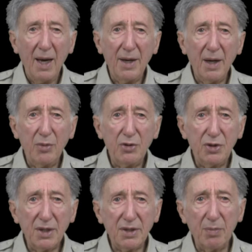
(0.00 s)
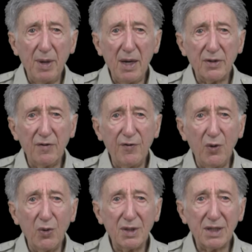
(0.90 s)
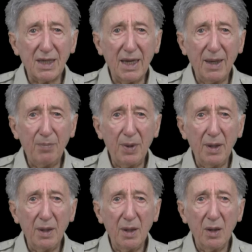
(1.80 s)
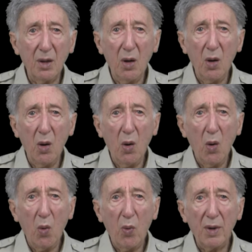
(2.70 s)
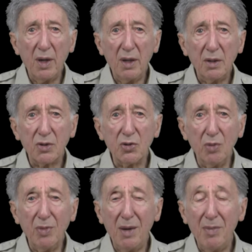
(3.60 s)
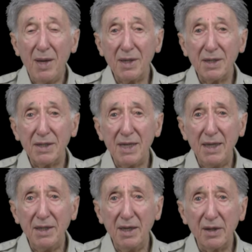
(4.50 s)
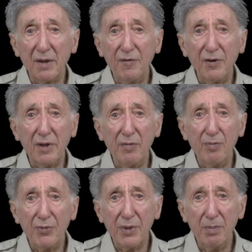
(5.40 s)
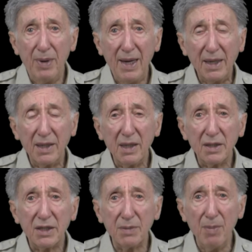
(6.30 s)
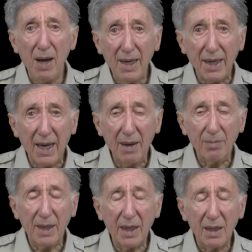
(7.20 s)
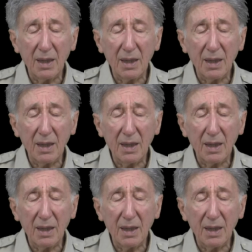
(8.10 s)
and I was just about to fall asleep when I saw my mother standing at the foot of the bed, smiling at me.